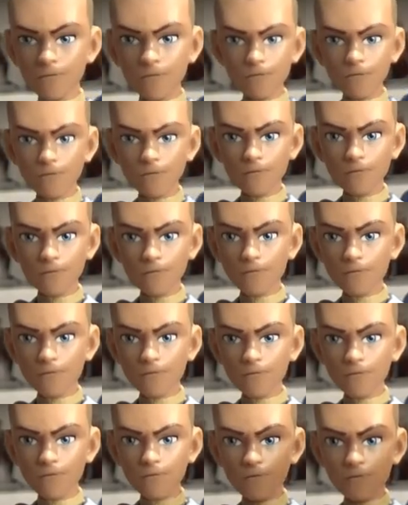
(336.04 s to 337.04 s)

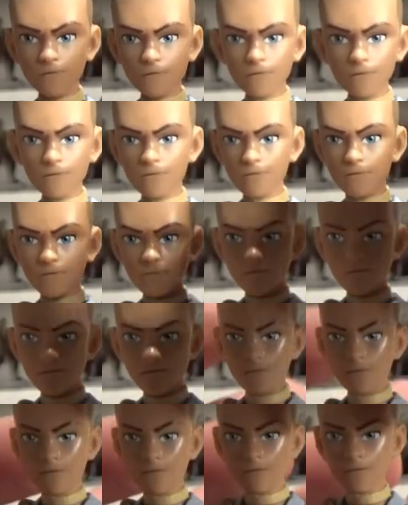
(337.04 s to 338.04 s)
No one is speaking in this clip.